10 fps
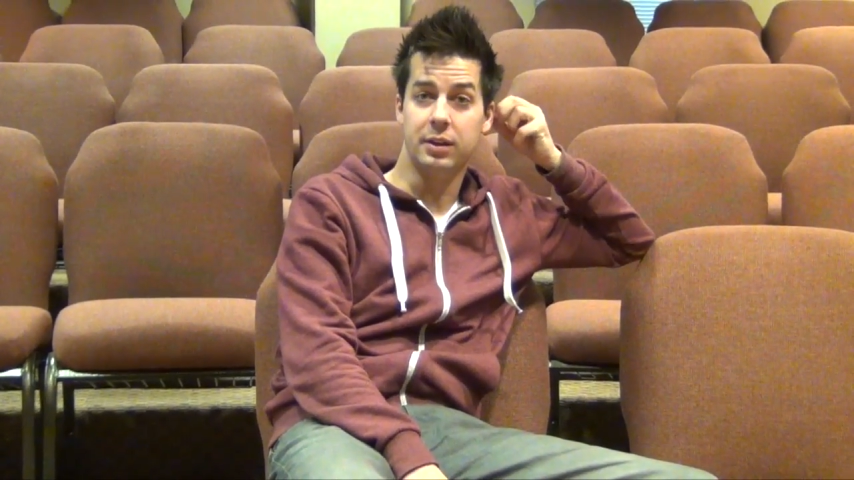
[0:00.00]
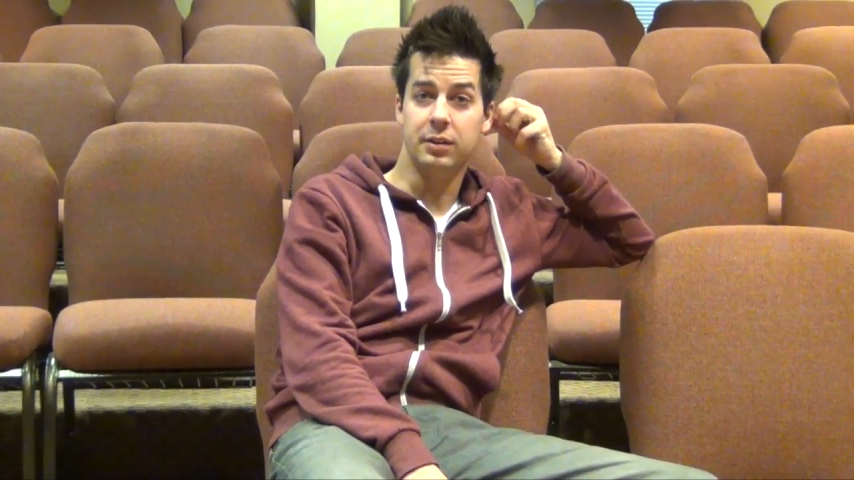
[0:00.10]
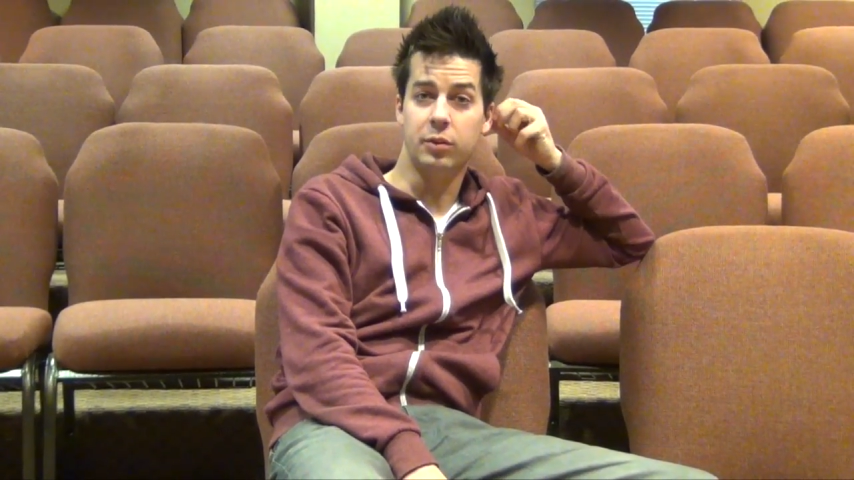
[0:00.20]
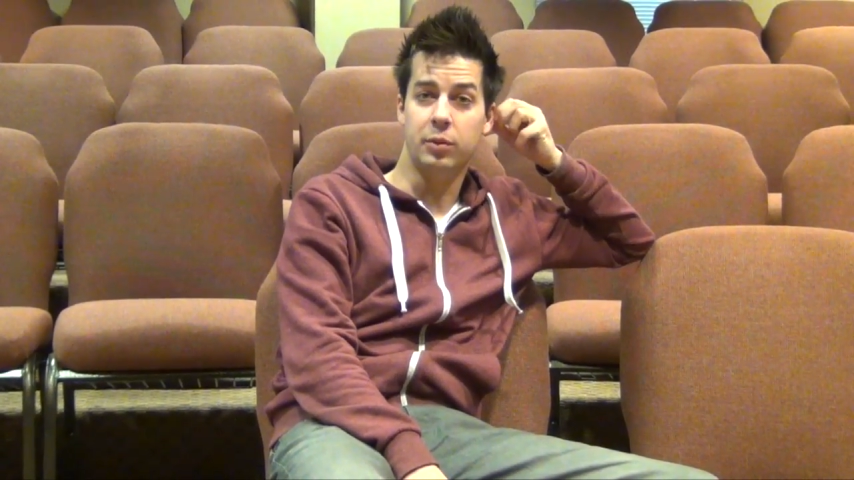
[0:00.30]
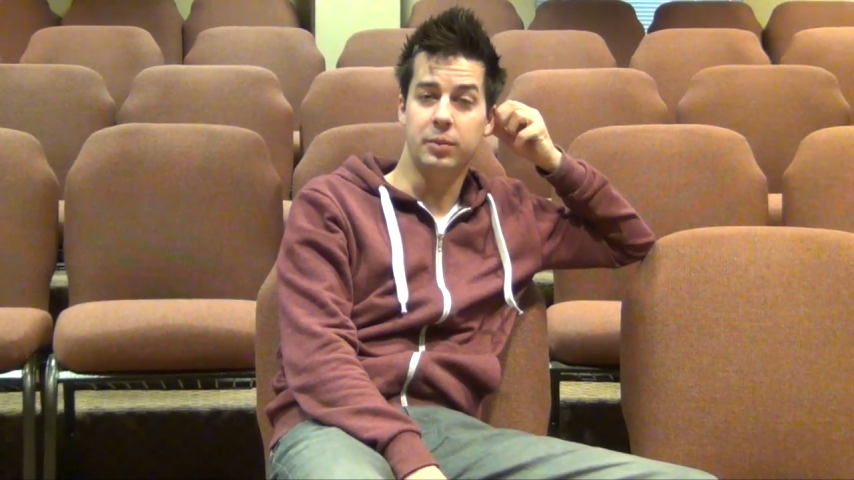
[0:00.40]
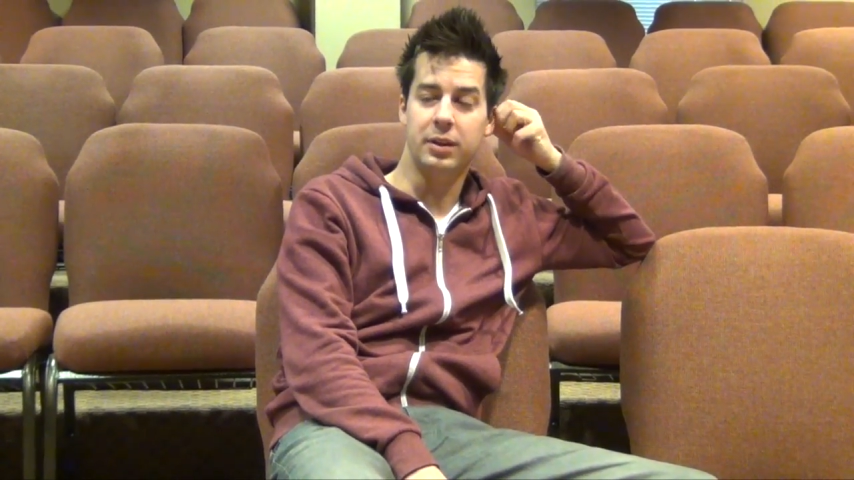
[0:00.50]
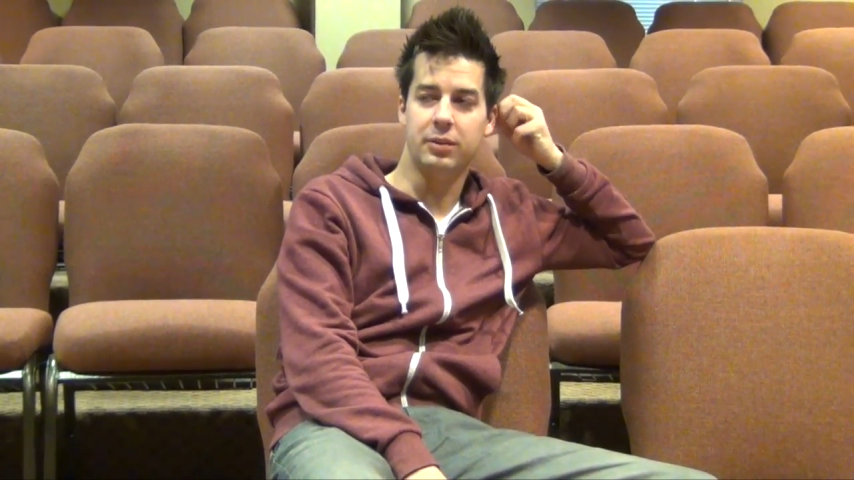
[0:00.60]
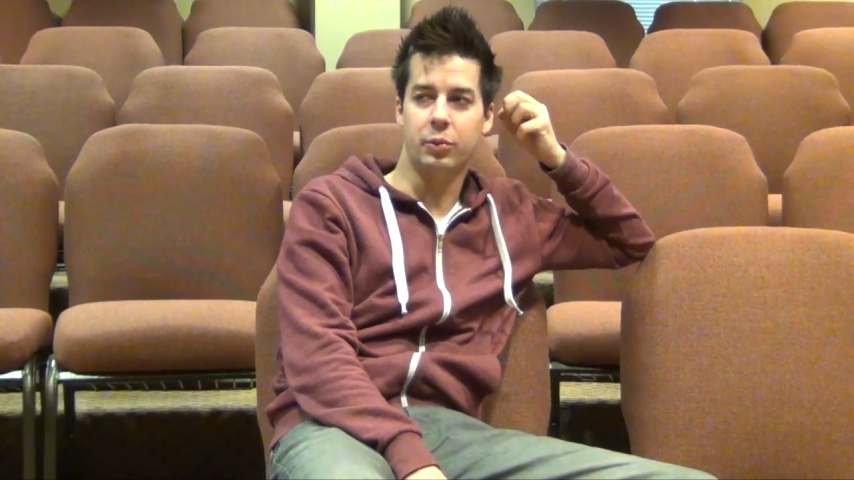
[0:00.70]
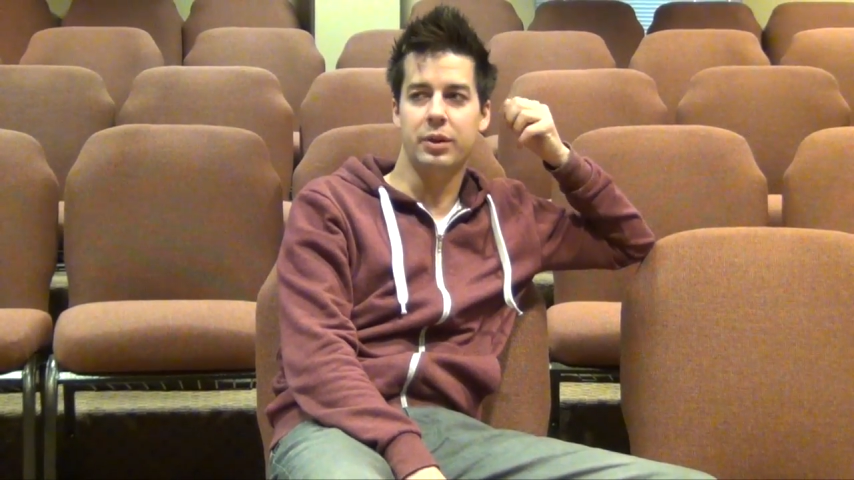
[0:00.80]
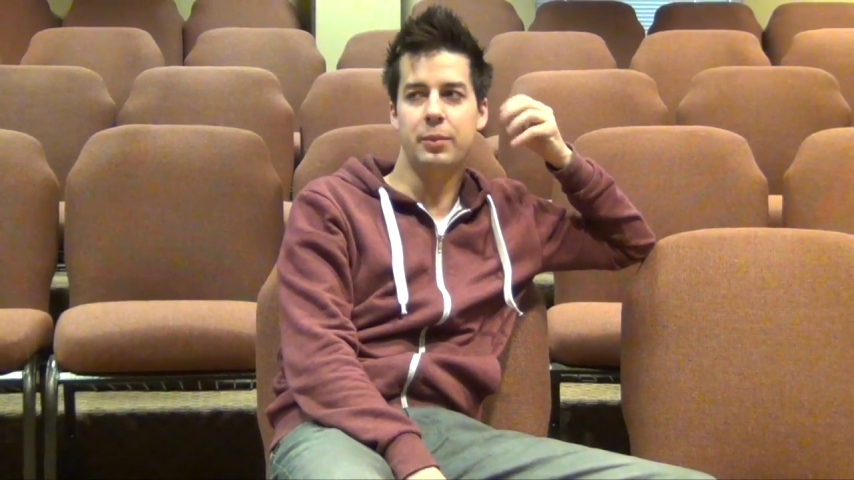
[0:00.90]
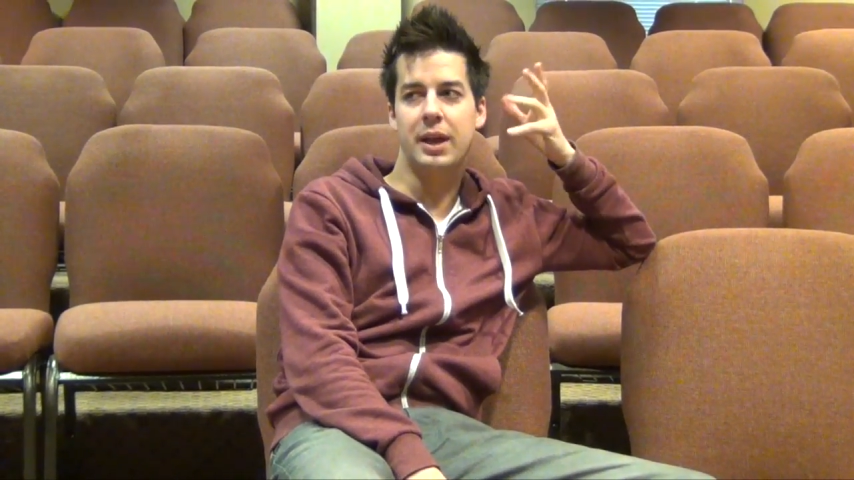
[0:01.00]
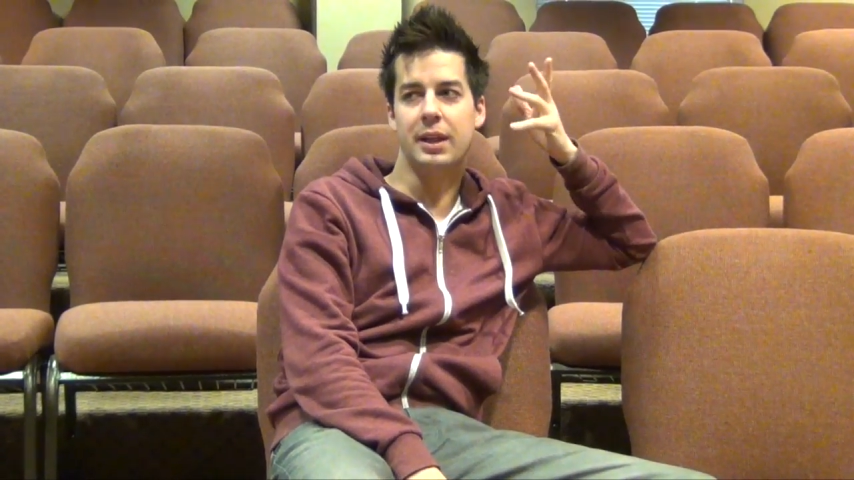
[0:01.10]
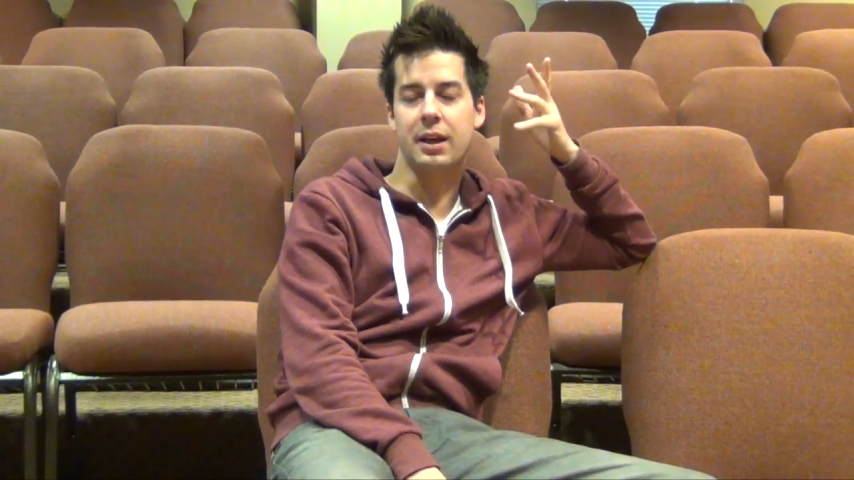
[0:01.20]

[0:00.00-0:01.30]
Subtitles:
And so we made